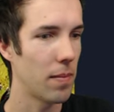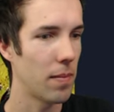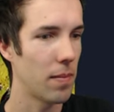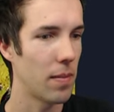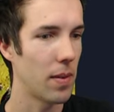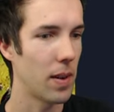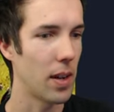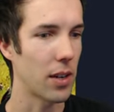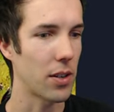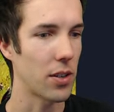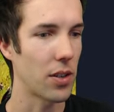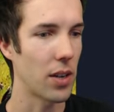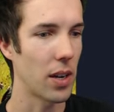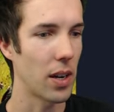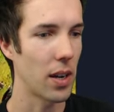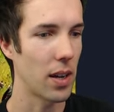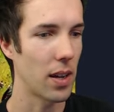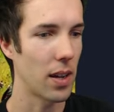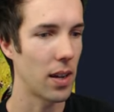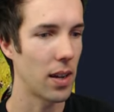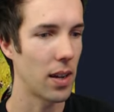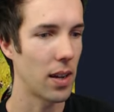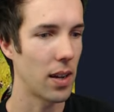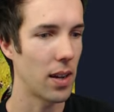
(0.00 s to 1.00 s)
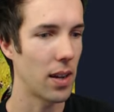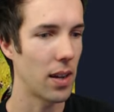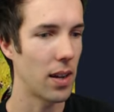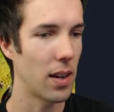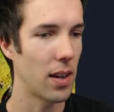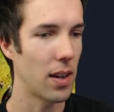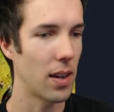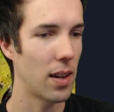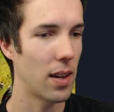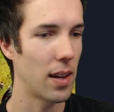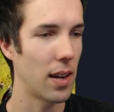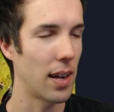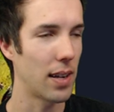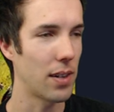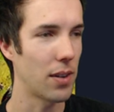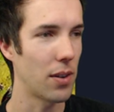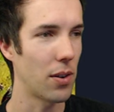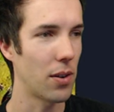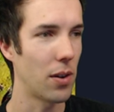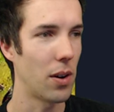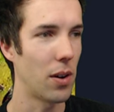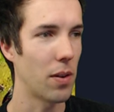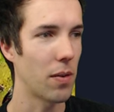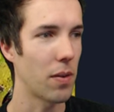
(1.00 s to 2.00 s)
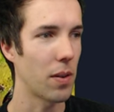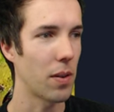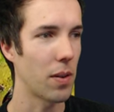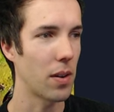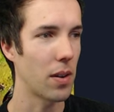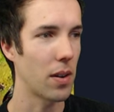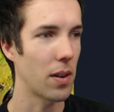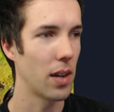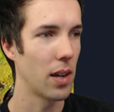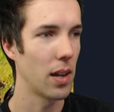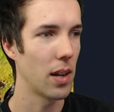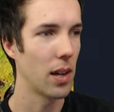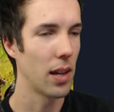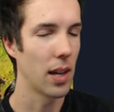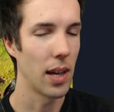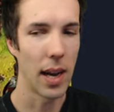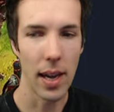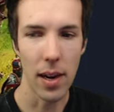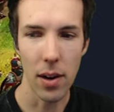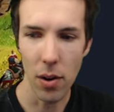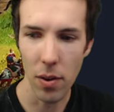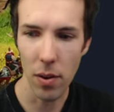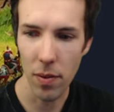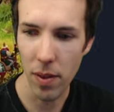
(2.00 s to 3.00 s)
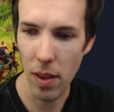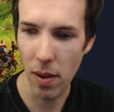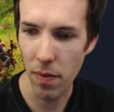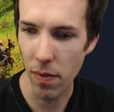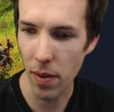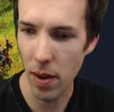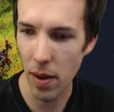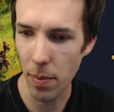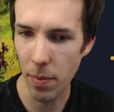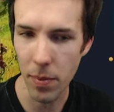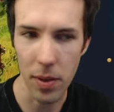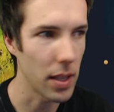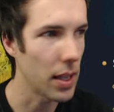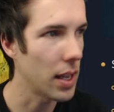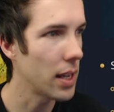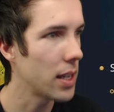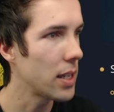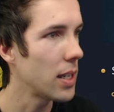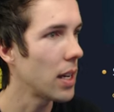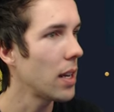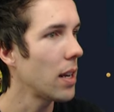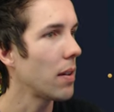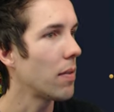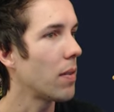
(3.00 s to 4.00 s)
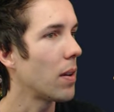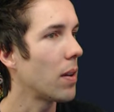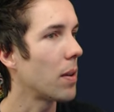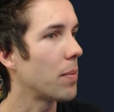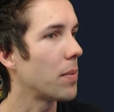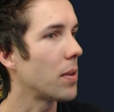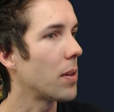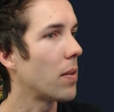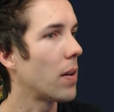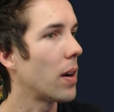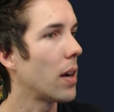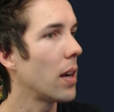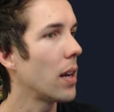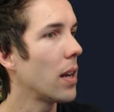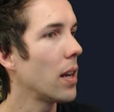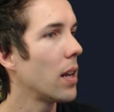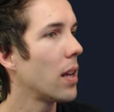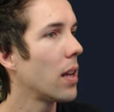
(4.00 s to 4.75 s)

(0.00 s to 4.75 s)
Actually, I don't know if it... I don't know if they flipped it. They say they flipped it, right?